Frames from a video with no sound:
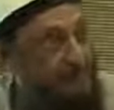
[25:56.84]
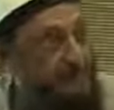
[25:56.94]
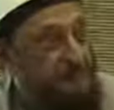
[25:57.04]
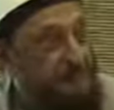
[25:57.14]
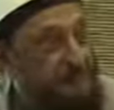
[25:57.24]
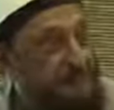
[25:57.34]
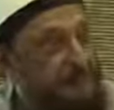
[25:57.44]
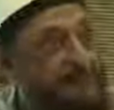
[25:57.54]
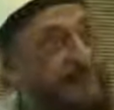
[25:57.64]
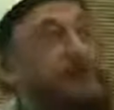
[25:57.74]
The answer
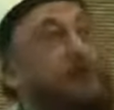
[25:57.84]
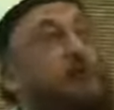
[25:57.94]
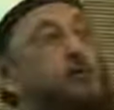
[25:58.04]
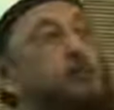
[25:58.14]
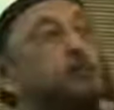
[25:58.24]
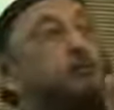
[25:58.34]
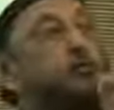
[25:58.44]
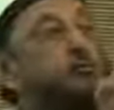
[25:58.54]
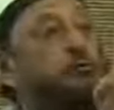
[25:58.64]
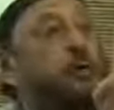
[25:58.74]
is,
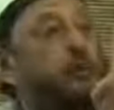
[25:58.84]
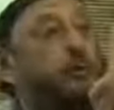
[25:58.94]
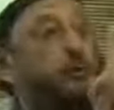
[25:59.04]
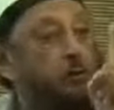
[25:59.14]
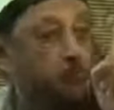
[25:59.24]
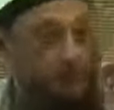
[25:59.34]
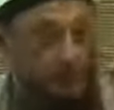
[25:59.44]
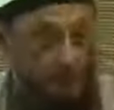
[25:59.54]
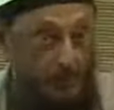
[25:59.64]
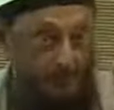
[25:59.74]
you stay
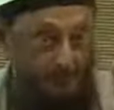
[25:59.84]
with the